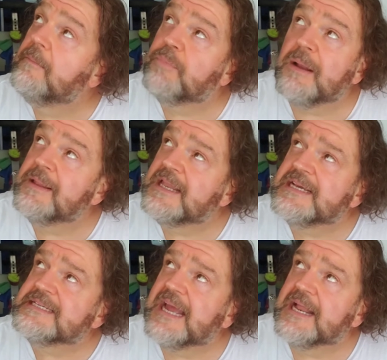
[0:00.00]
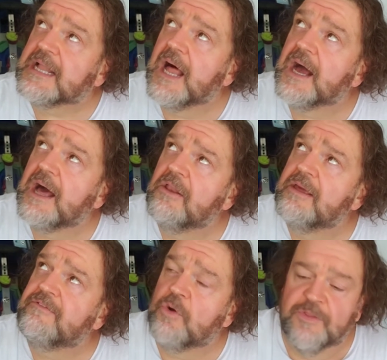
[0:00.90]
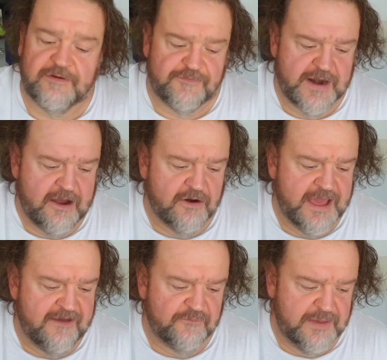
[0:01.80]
probably at least 8 o'clock. I'll leave it on there for an hour and a half,